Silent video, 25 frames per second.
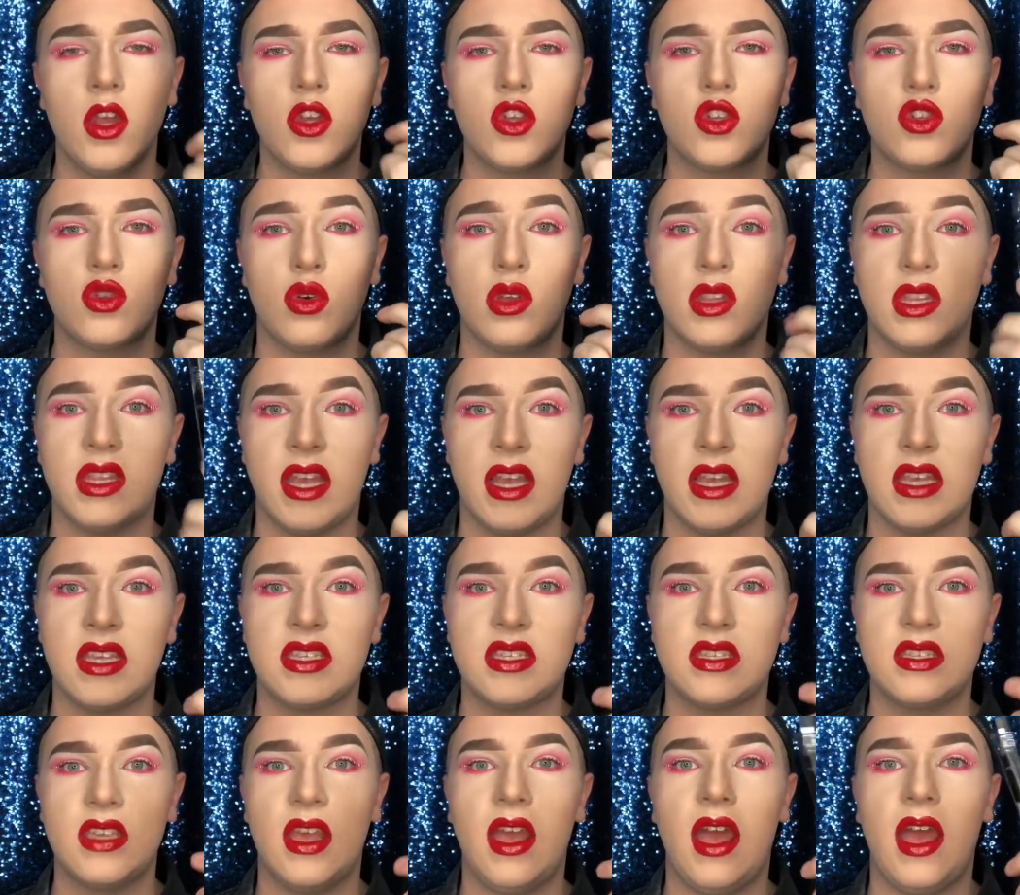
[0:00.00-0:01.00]
so
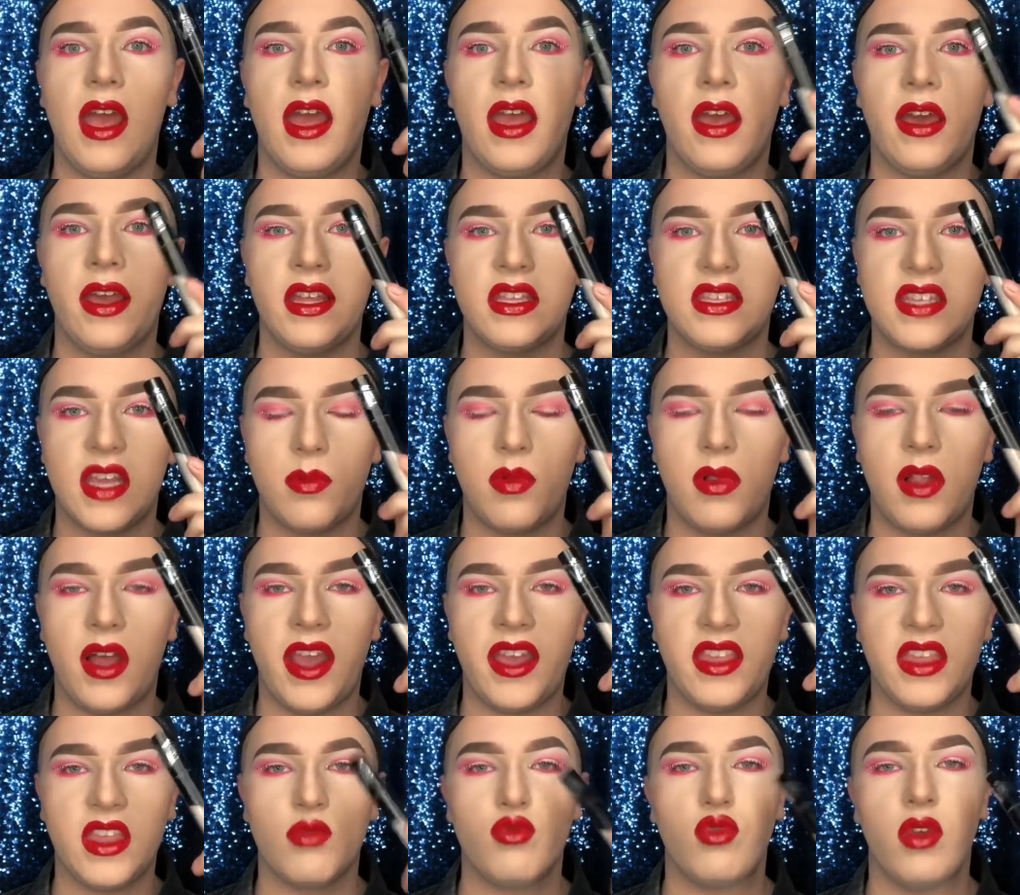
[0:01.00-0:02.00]
this I like to apply
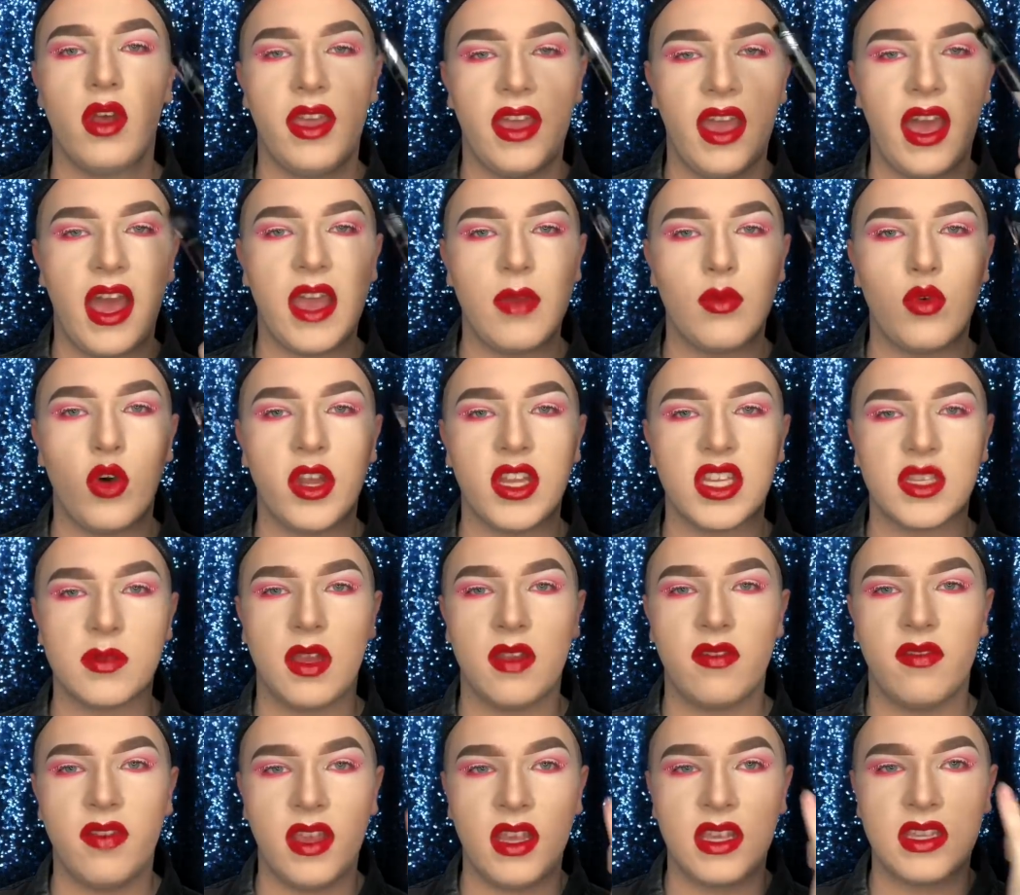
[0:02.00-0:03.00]
in the really high points of
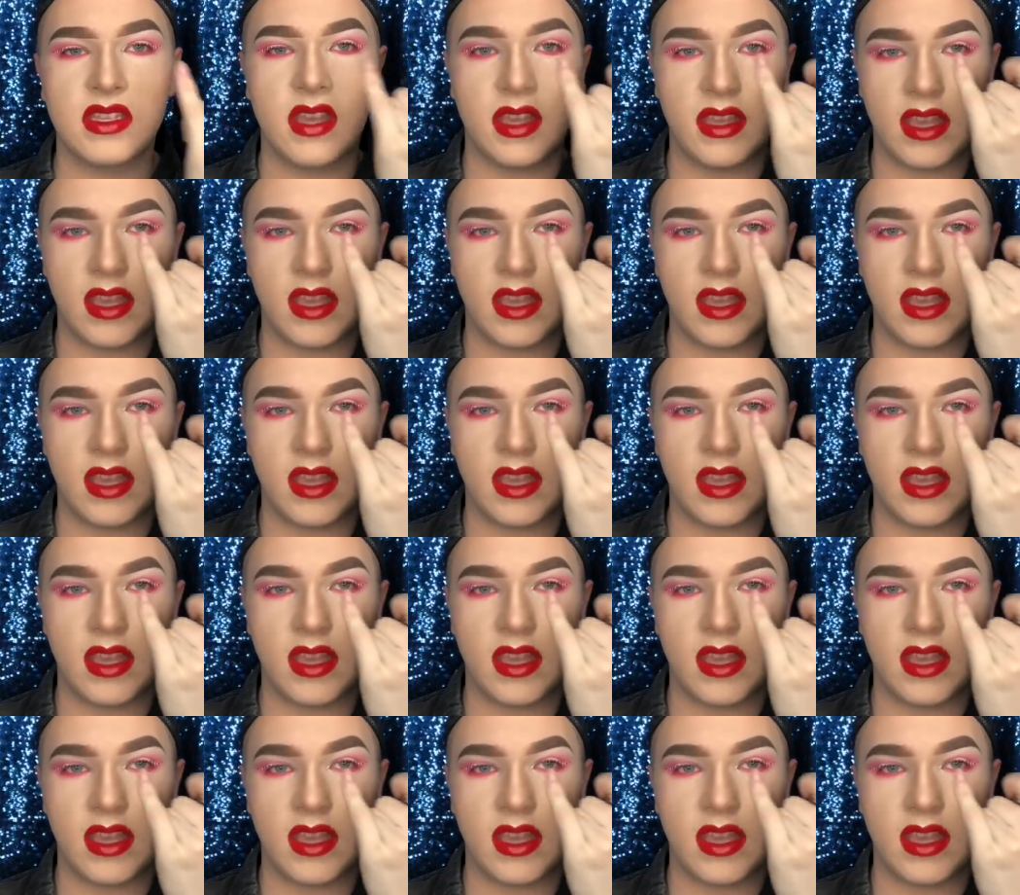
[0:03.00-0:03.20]
my face.